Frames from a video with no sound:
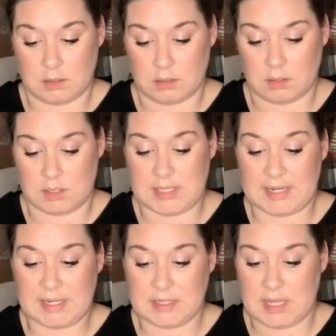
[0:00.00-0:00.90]
the
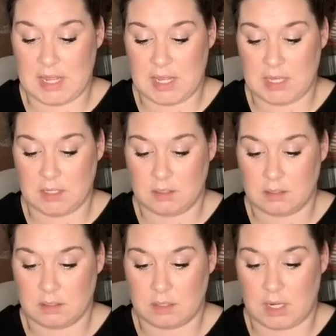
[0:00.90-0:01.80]
second thing
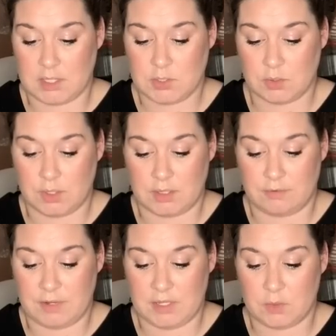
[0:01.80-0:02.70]
that I sold on the
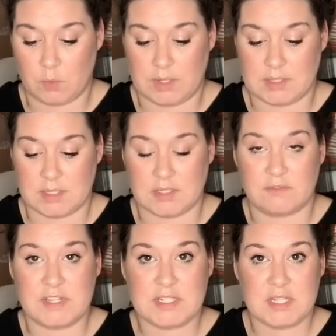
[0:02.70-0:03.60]
5th was this
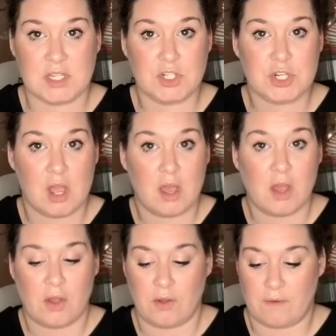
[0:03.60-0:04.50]
vintage
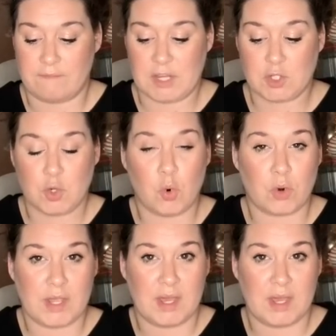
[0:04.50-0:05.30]
Victoria